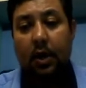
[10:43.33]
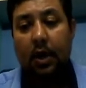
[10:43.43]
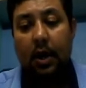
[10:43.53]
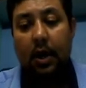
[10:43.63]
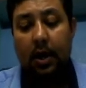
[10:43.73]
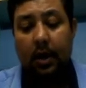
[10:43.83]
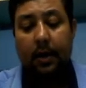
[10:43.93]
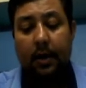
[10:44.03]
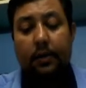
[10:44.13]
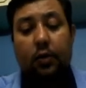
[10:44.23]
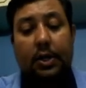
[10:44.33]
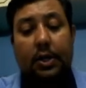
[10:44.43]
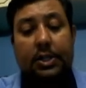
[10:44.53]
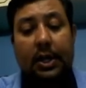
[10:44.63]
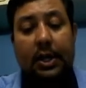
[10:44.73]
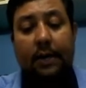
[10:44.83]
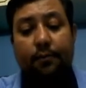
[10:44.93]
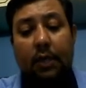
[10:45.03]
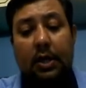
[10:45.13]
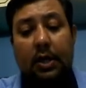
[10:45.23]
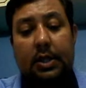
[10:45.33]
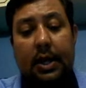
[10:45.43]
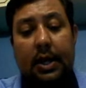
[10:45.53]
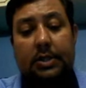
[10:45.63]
You can see that